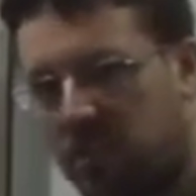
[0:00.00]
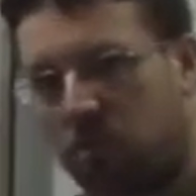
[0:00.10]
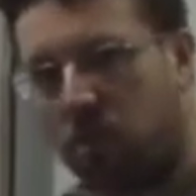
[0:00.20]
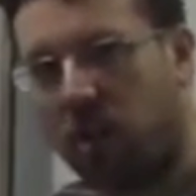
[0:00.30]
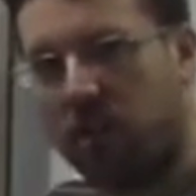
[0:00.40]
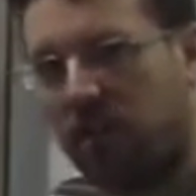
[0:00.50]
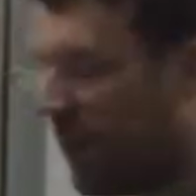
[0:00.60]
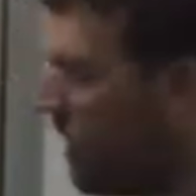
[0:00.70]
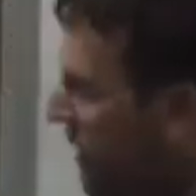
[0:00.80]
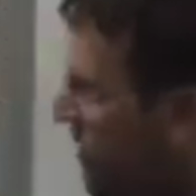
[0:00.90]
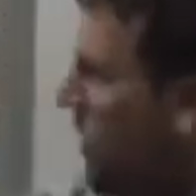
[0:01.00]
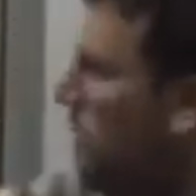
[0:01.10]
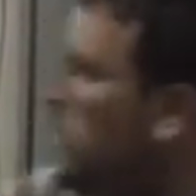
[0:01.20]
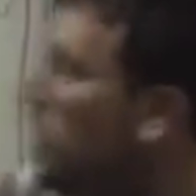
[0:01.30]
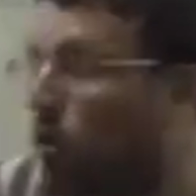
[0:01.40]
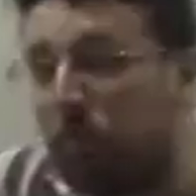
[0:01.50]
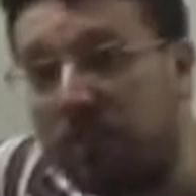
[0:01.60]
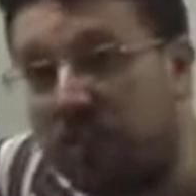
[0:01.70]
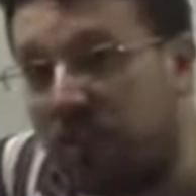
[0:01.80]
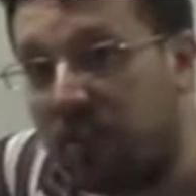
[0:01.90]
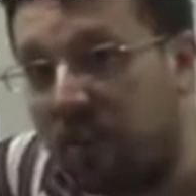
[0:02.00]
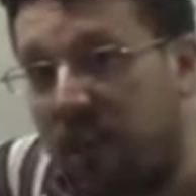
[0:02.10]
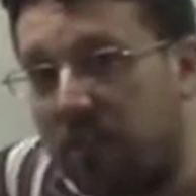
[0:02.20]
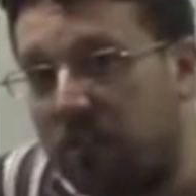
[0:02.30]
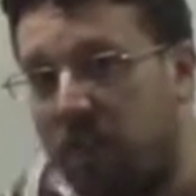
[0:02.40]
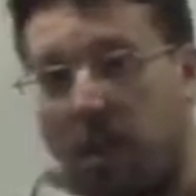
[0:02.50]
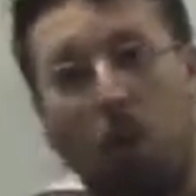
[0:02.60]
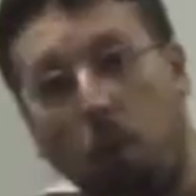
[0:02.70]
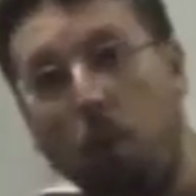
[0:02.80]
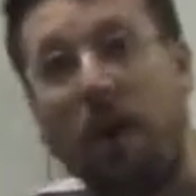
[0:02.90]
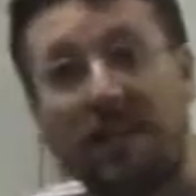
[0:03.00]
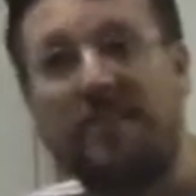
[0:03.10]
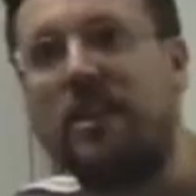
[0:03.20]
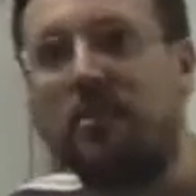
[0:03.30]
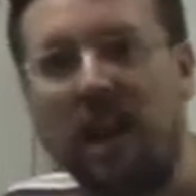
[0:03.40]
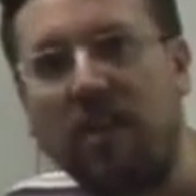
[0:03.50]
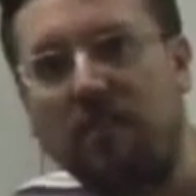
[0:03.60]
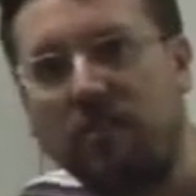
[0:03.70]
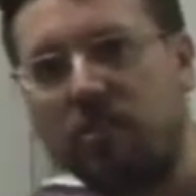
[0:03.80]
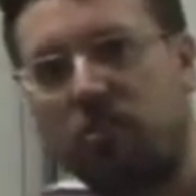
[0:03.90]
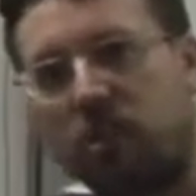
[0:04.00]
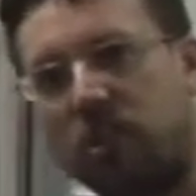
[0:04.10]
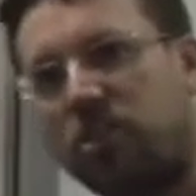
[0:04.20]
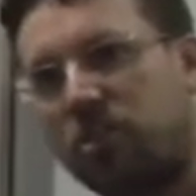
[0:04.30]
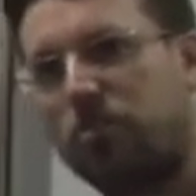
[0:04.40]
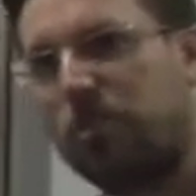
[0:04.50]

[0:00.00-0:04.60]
disk drive, the CPU would be sitting around, waiting around for instructions